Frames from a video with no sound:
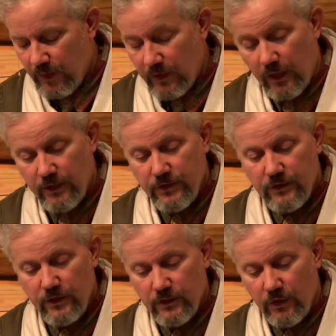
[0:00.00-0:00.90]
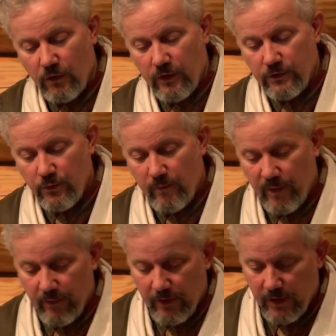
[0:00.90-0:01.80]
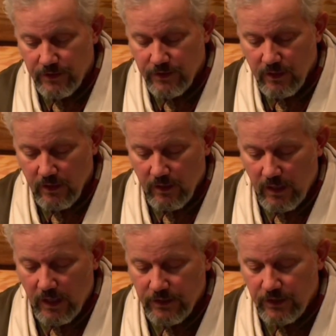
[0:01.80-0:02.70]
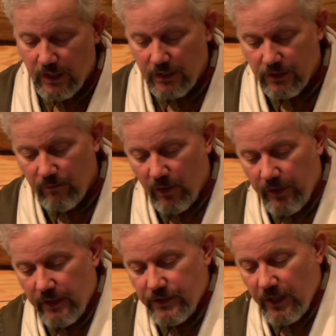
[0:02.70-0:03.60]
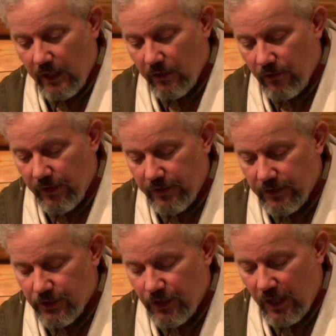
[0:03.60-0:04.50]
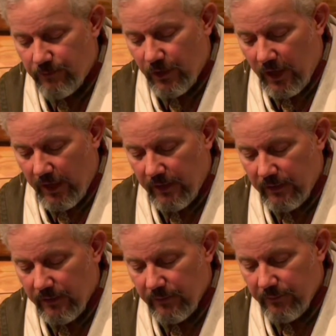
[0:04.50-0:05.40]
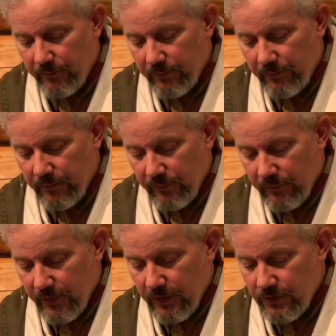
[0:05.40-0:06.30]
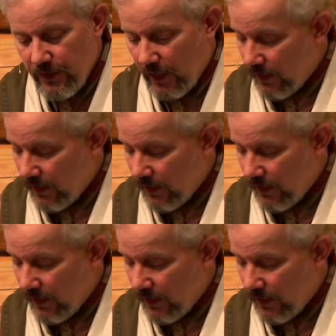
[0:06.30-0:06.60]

Yes, and so it is remembered as a testimony. In 2 Corinthians chapter 9, 2